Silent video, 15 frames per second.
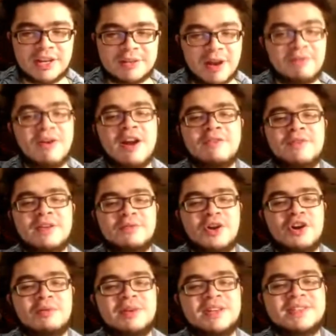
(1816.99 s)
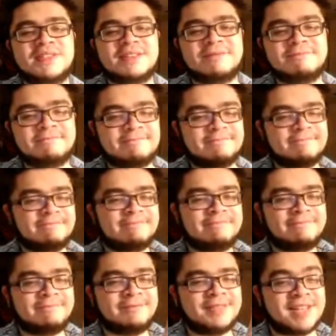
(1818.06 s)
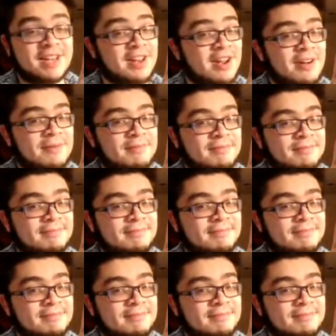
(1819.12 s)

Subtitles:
My Friar Faithful homies, take care.